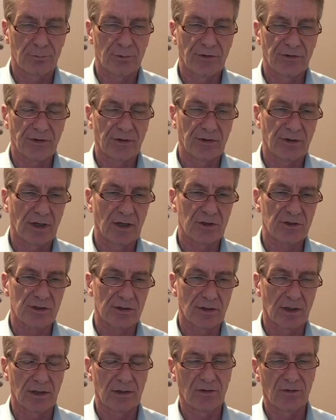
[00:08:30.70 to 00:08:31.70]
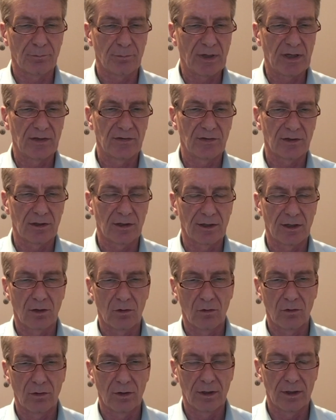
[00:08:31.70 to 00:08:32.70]
presentation, that is basically
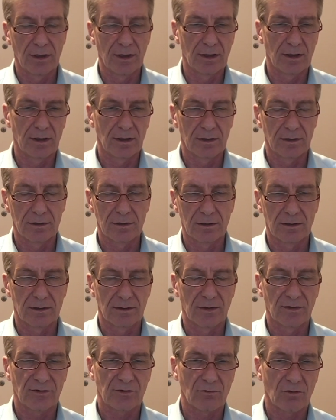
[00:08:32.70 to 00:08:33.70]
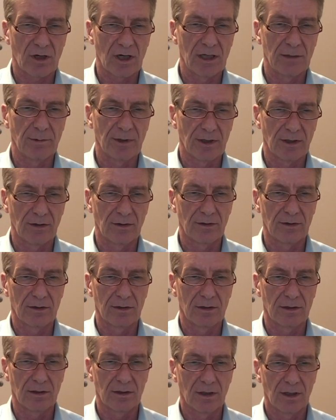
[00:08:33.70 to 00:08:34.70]
only describing
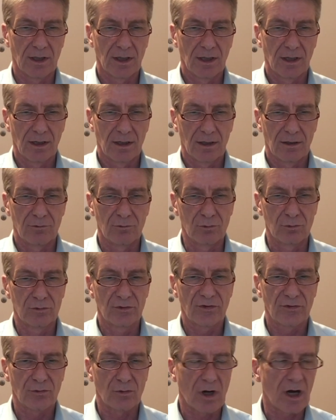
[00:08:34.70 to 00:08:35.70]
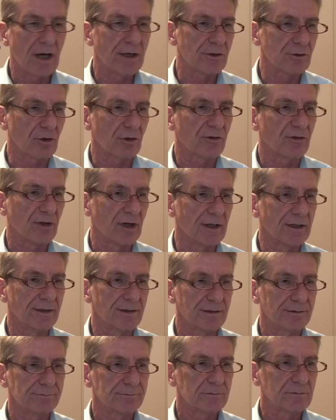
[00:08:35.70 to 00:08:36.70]
the routes to hydroxide.
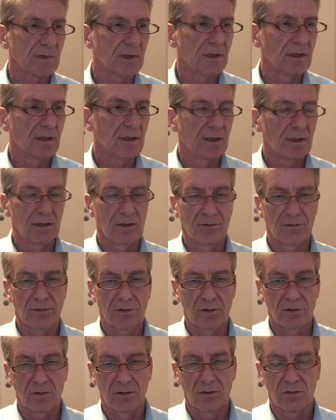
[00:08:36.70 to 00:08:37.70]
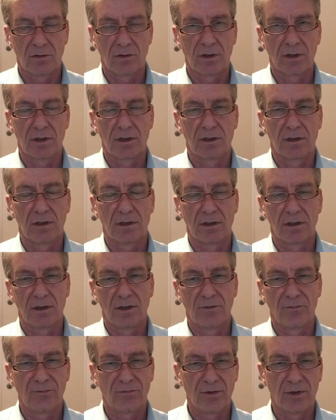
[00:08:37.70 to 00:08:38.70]
So
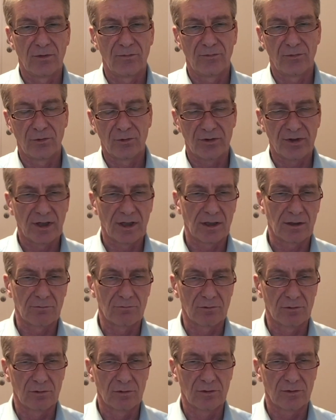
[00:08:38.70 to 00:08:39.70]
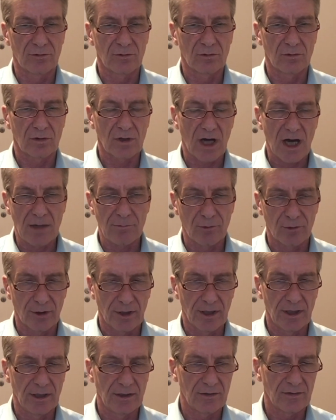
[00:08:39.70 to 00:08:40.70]
if you take a route to
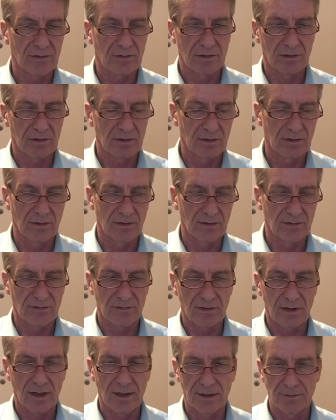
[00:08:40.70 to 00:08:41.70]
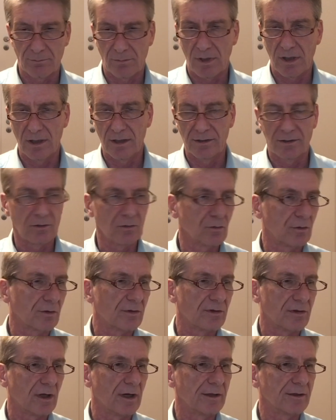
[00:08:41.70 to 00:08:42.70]
carbonate, this slide might look
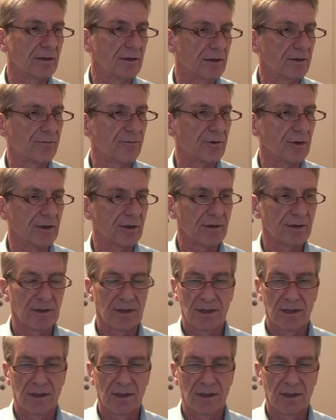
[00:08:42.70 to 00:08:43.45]
slightly different,